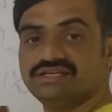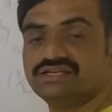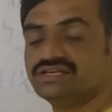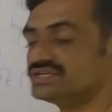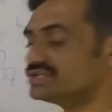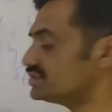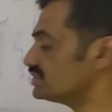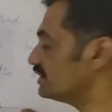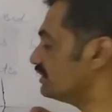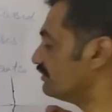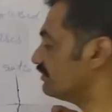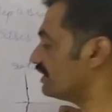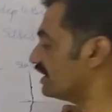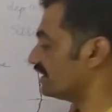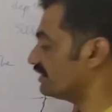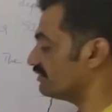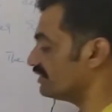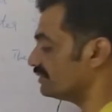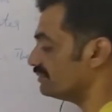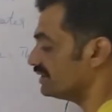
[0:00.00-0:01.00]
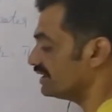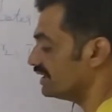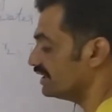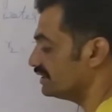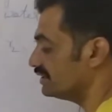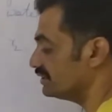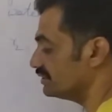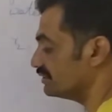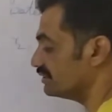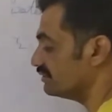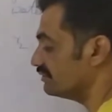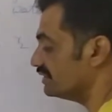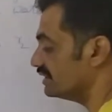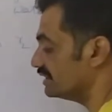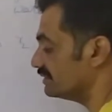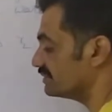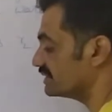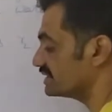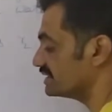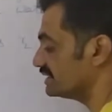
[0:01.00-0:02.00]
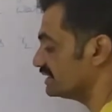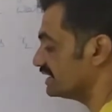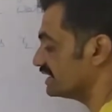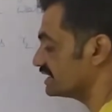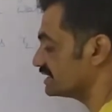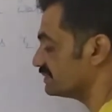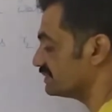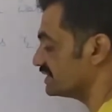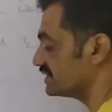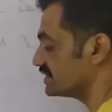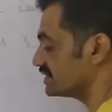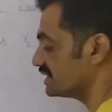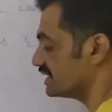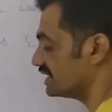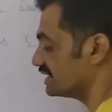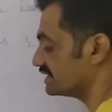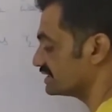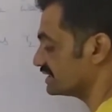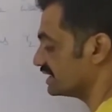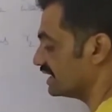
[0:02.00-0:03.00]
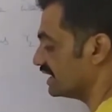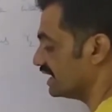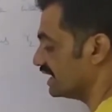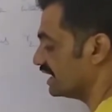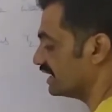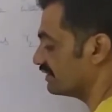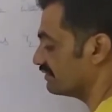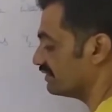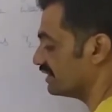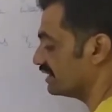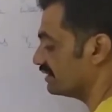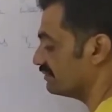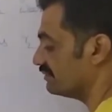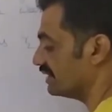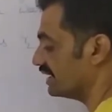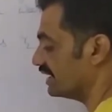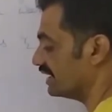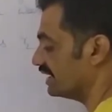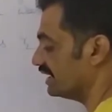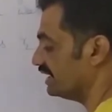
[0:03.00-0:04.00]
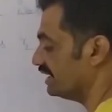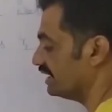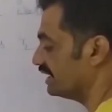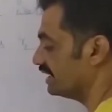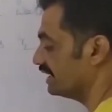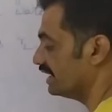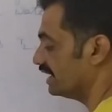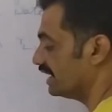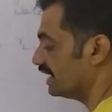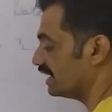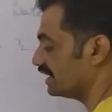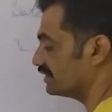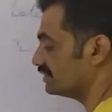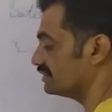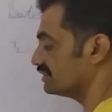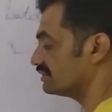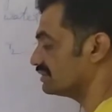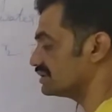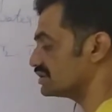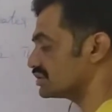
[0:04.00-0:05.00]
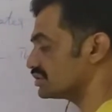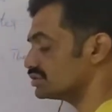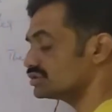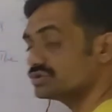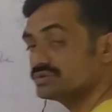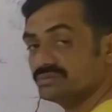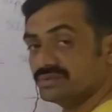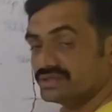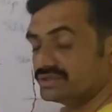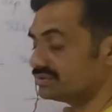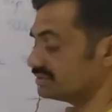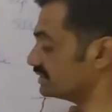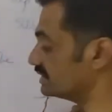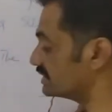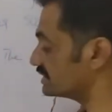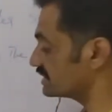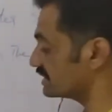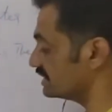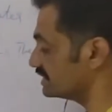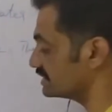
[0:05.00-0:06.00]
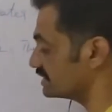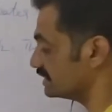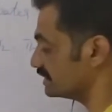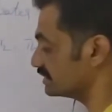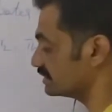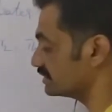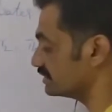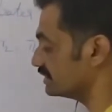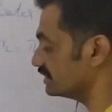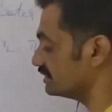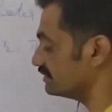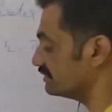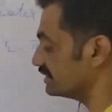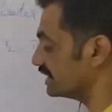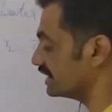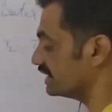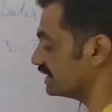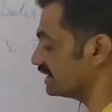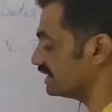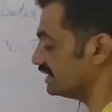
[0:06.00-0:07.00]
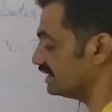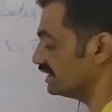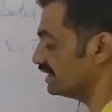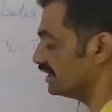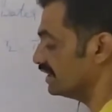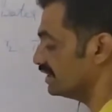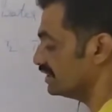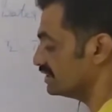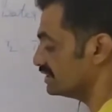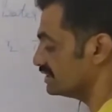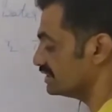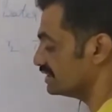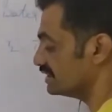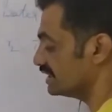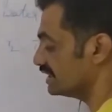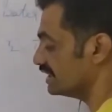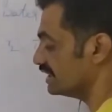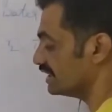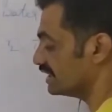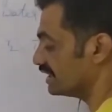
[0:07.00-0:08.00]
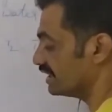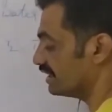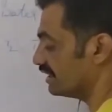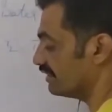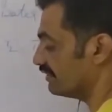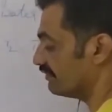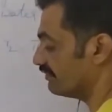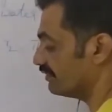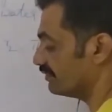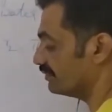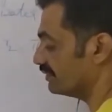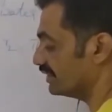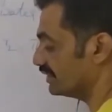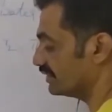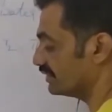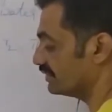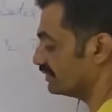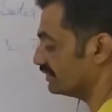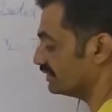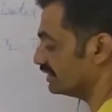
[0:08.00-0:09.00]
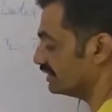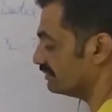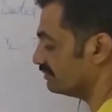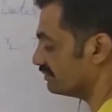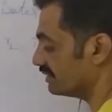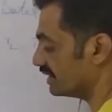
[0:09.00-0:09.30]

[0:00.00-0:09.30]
the ratio of r1 by r2, we represent the expression as r1 by r2 equals to 2 by 2 gets cancelled. So here we get T of mercury